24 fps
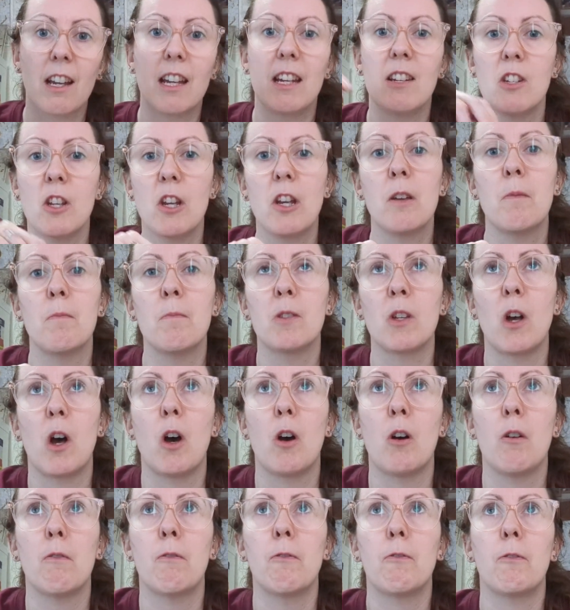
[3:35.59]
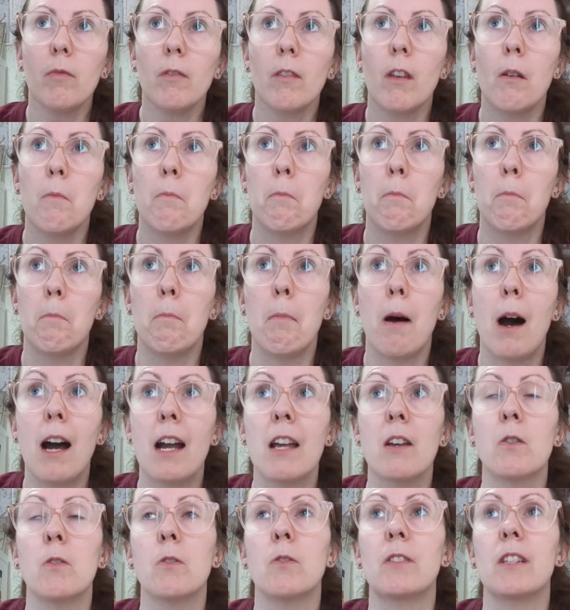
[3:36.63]
in terms of
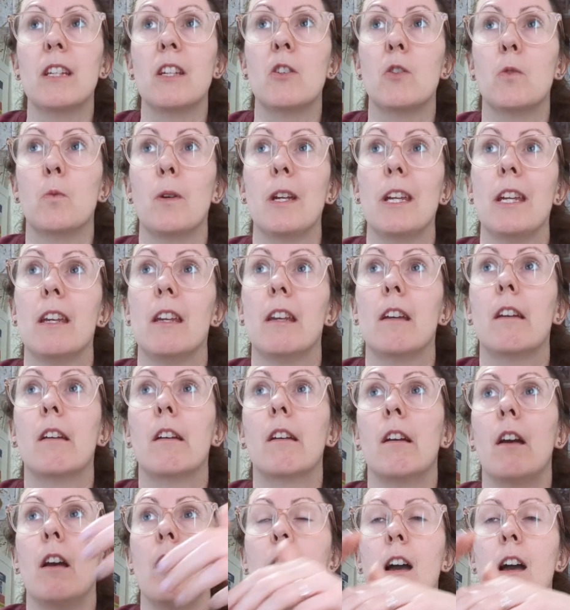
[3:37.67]
miles each week.